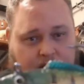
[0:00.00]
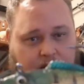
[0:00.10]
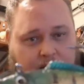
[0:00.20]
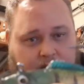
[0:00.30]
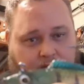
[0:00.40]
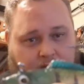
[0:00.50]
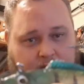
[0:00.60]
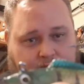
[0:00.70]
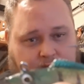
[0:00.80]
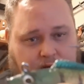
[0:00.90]
Well, I call
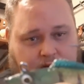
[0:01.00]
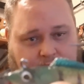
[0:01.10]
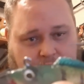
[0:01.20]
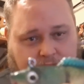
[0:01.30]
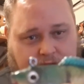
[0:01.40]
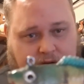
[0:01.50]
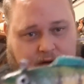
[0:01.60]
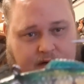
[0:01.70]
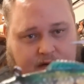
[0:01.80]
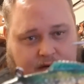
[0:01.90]
it a fluke. It's just,
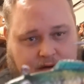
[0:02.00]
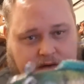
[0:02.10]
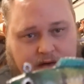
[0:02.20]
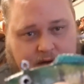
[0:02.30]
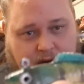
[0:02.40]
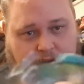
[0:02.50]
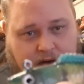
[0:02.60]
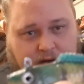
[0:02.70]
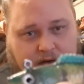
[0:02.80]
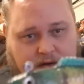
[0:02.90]
I
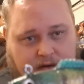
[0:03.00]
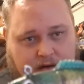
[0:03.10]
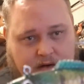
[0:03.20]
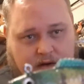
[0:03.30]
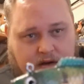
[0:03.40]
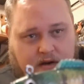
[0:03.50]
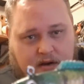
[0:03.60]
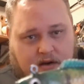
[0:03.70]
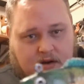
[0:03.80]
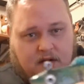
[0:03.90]
don't know.
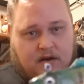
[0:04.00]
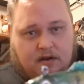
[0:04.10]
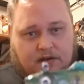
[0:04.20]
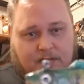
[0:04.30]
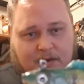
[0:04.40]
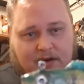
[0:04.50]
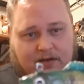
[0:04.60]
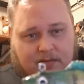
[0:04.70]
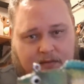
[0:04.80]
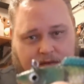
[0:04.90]
Should make
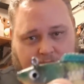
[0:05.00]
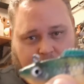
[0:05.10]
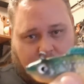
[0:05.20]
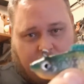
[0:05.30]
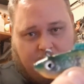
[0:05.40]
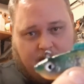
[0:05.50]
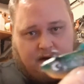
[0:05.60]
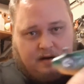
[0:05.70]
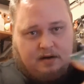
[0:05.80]
some great